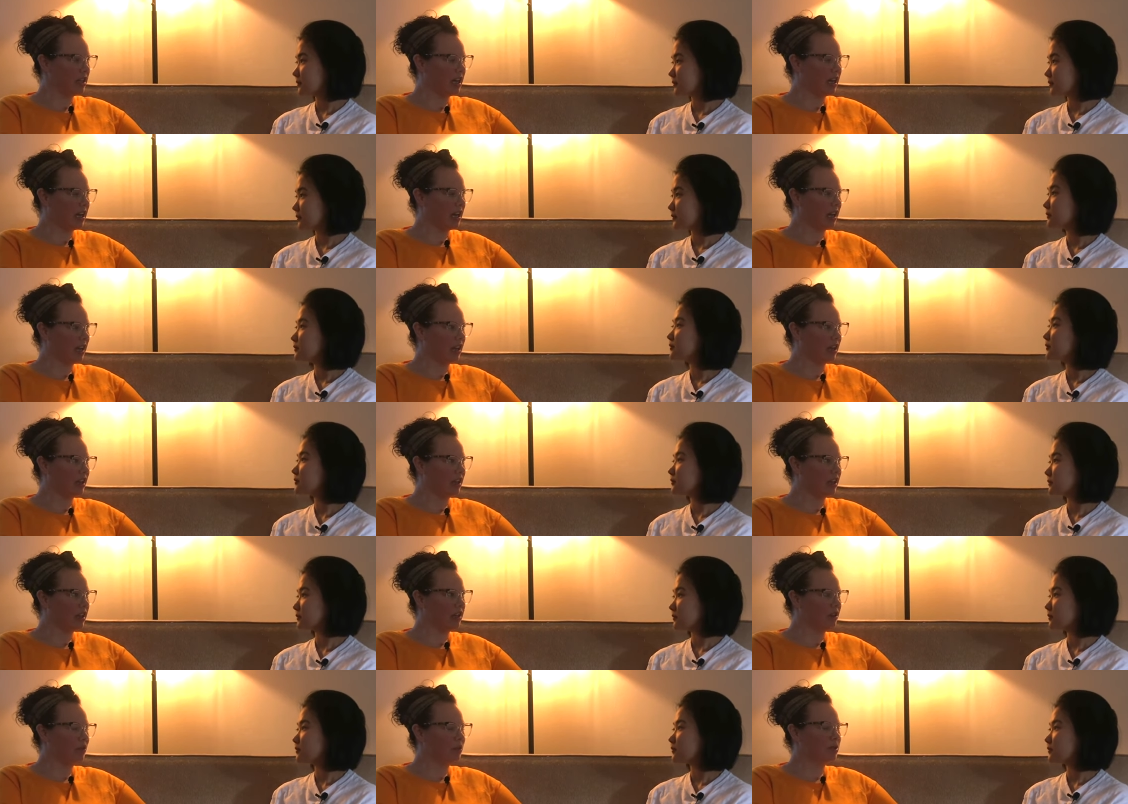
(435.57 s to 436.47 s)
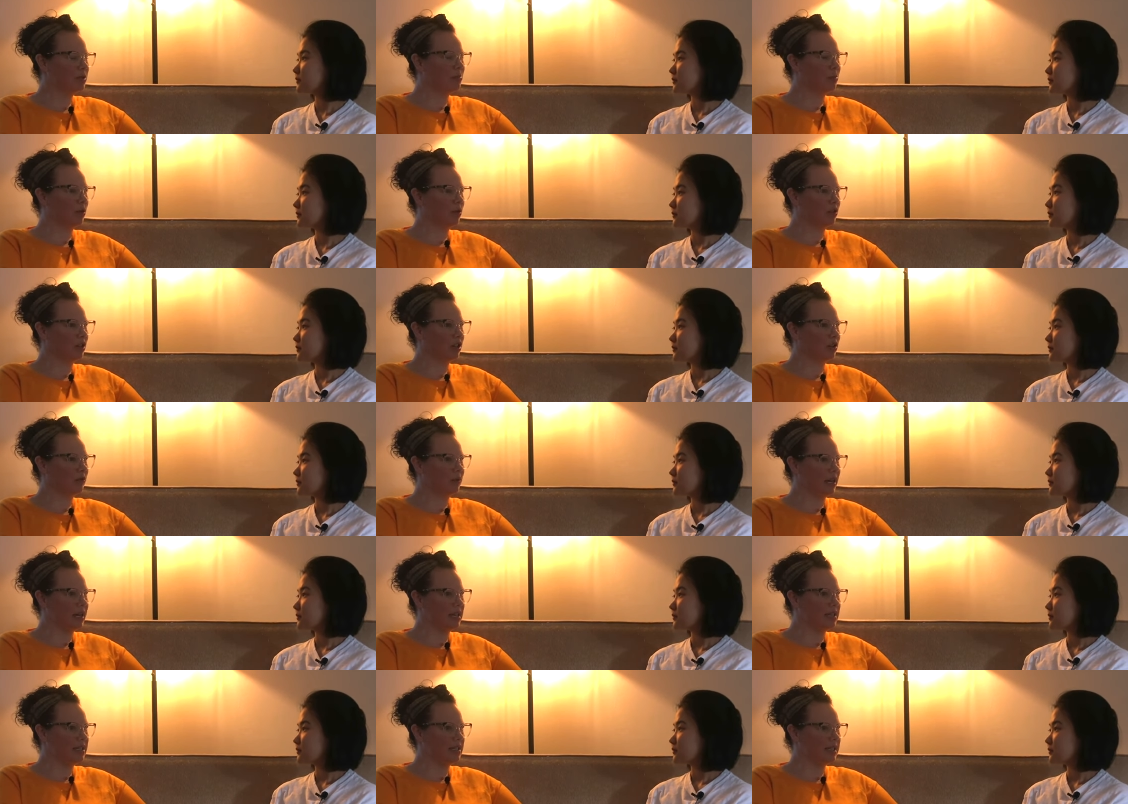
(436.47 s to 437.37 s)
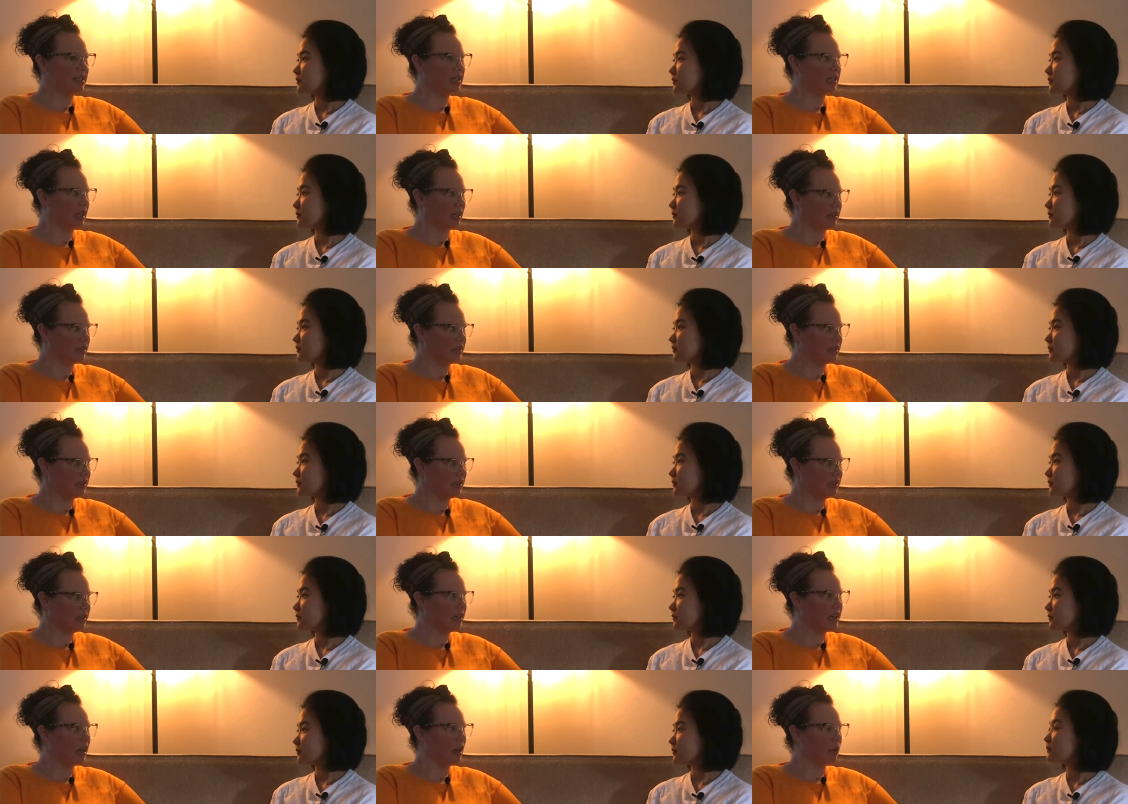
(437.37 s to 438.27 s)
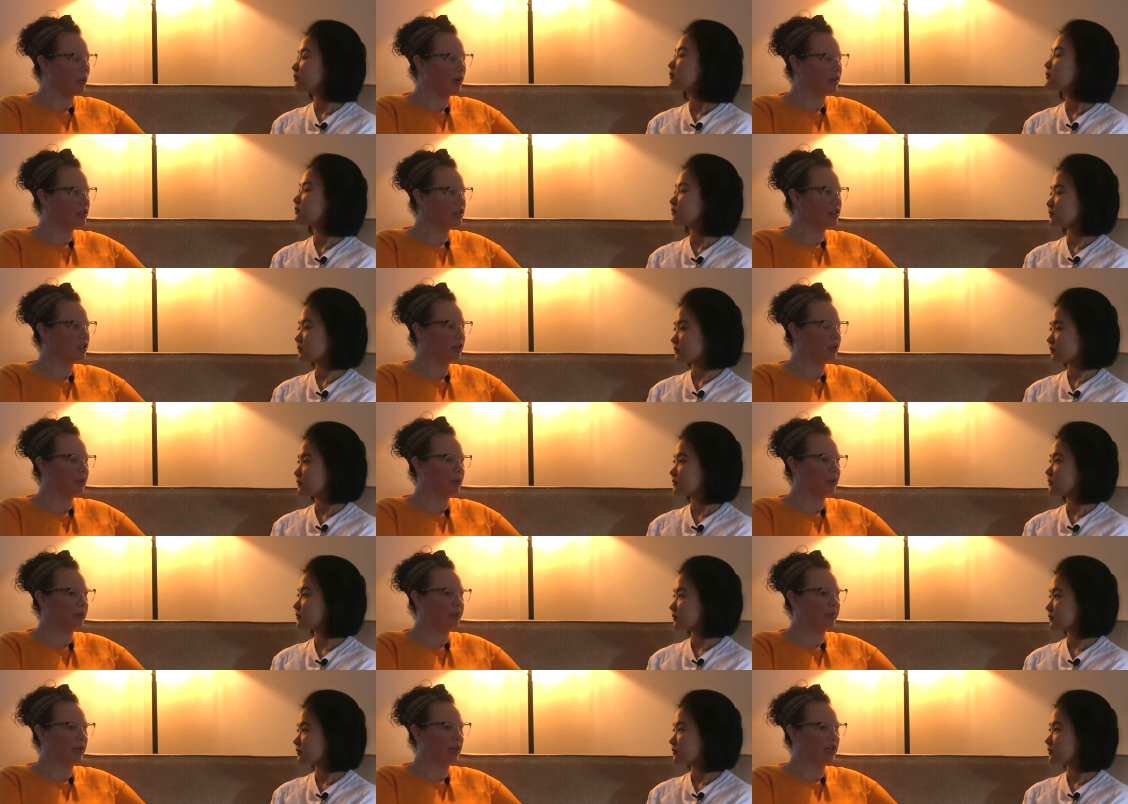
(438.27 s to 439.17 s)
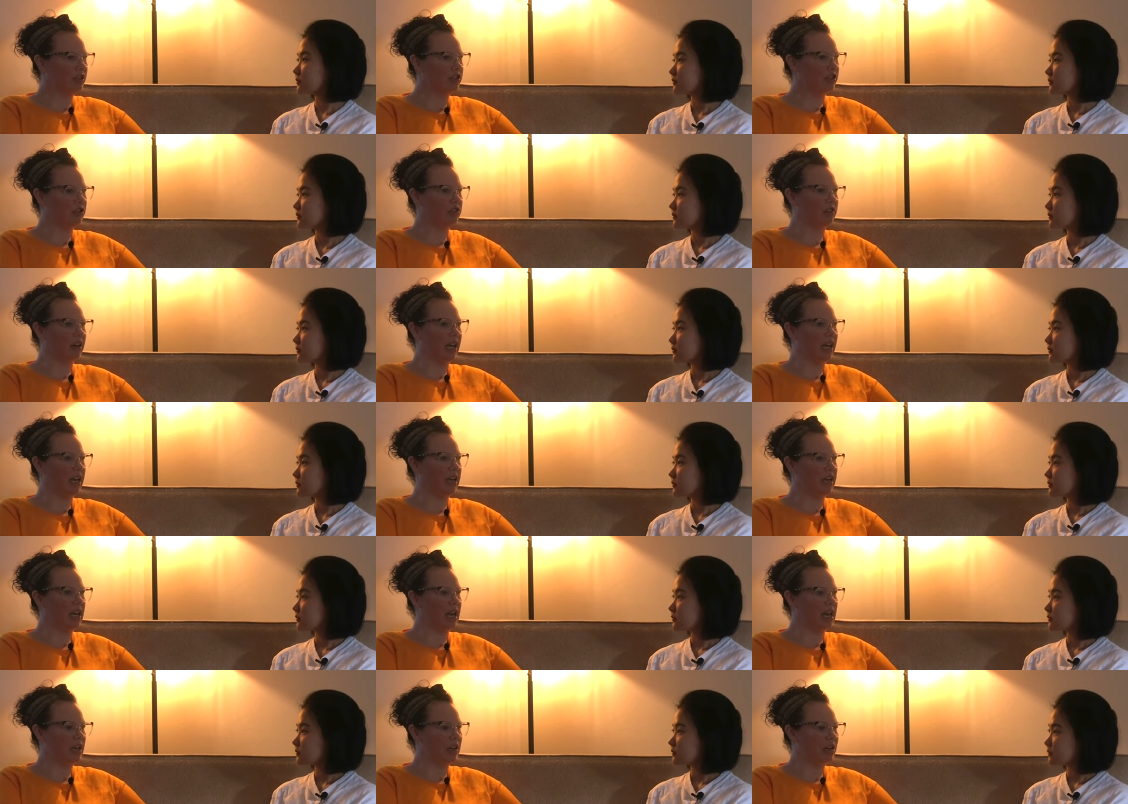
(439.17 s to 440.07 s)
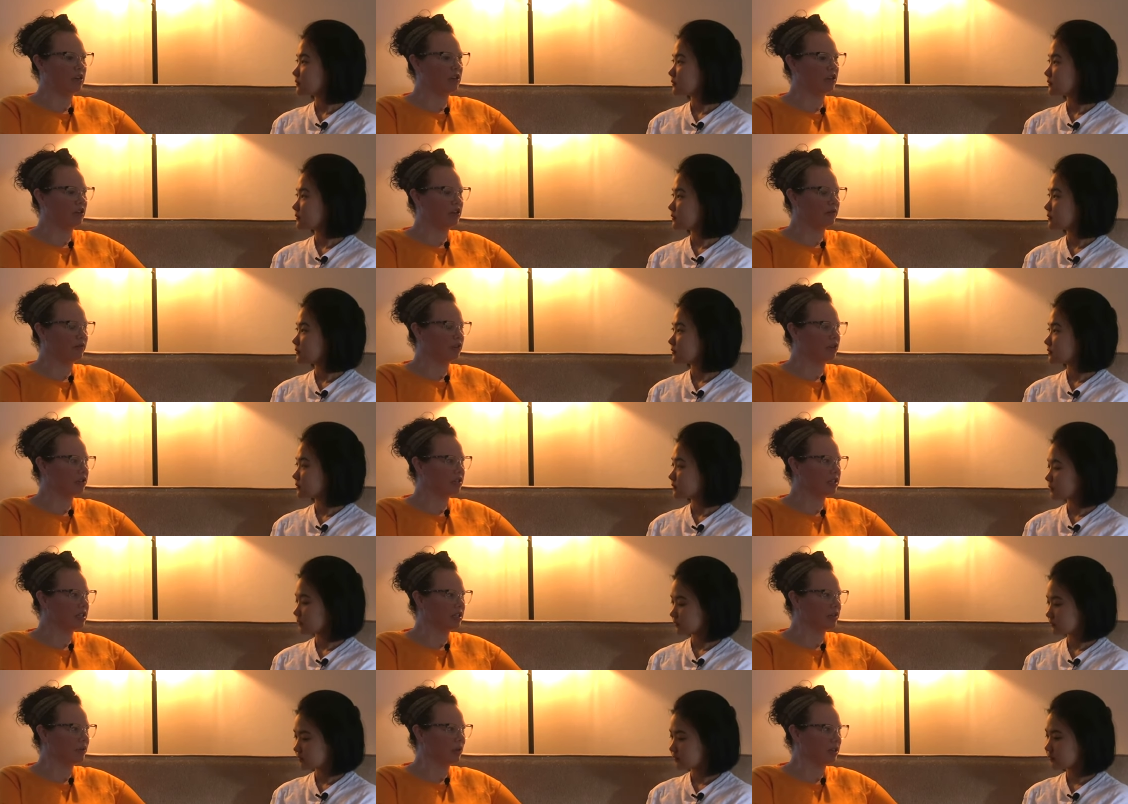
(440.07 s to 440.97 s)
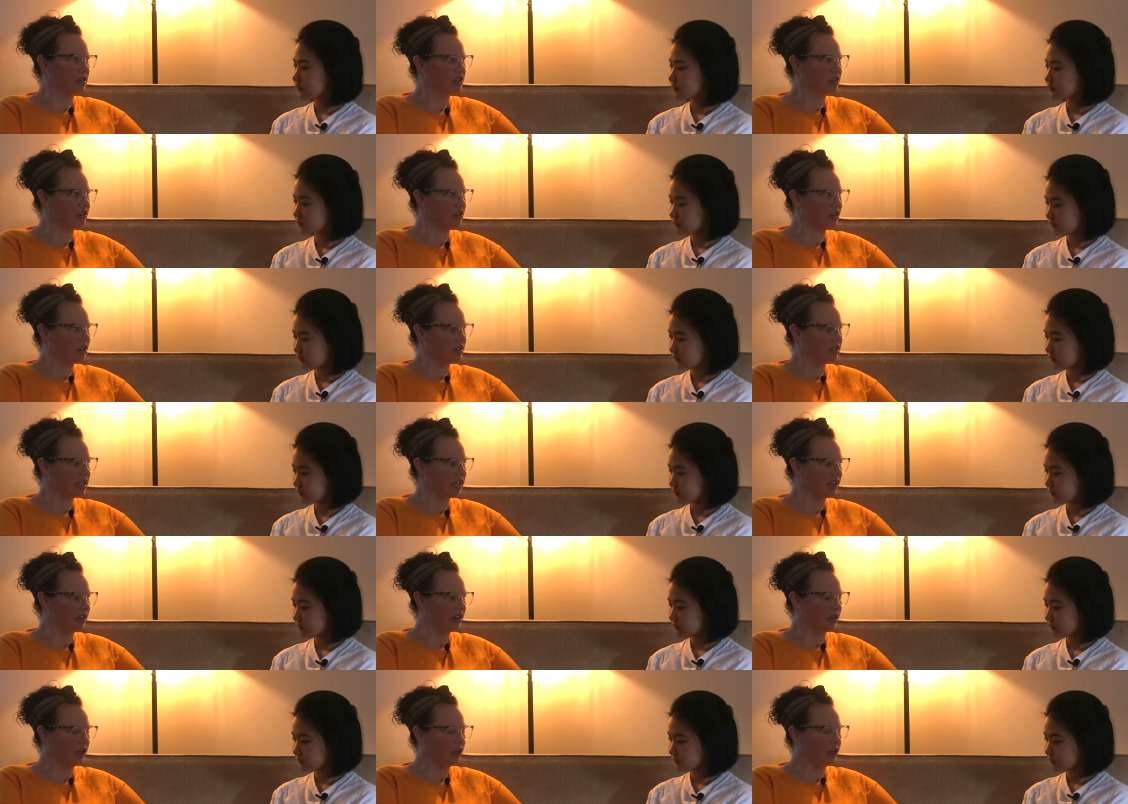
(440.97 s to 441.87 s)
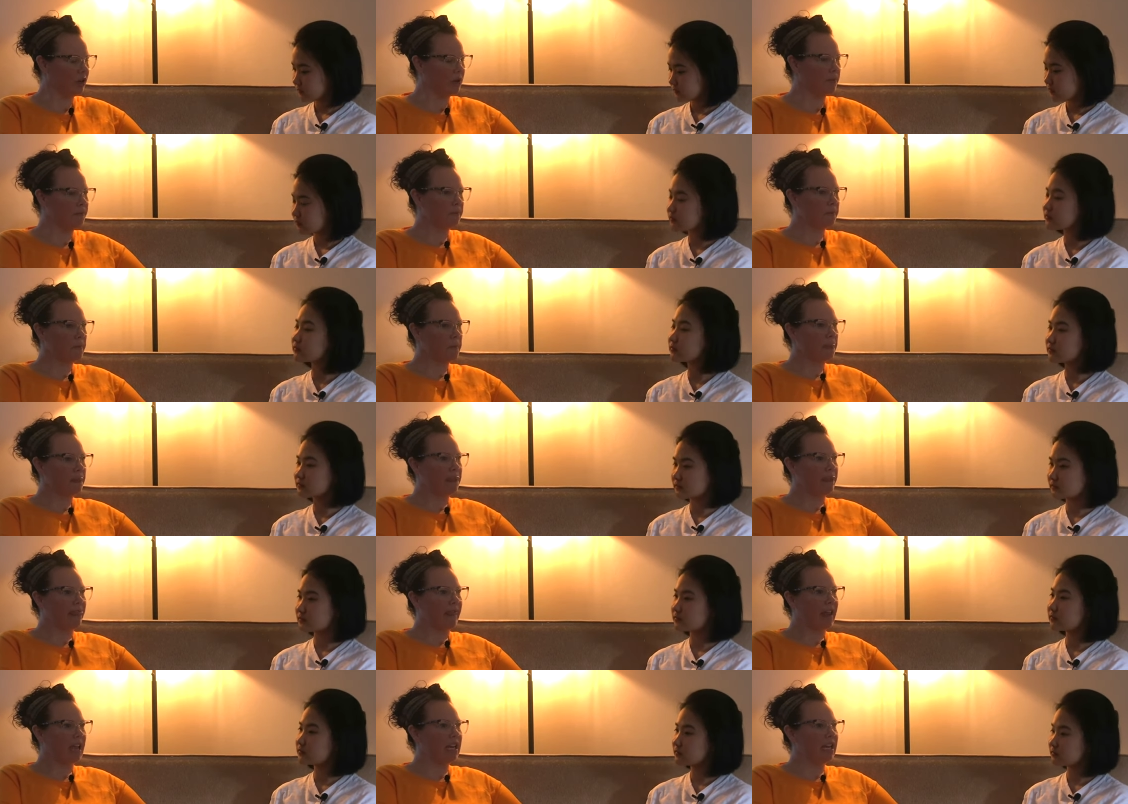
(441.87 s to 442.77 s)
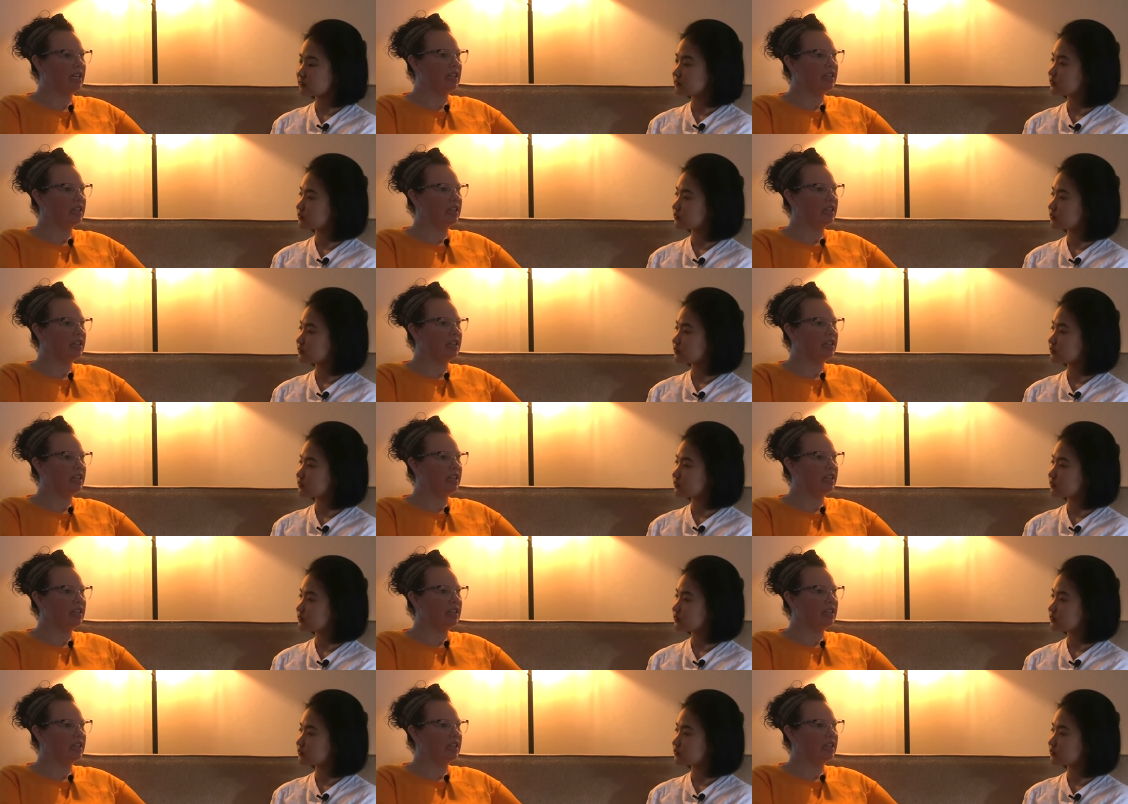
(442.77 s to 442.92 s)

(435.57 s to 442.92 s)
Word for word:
Speaker 1: I was born and raised in London, and I went to my undergrad at University of Western Ontario. And I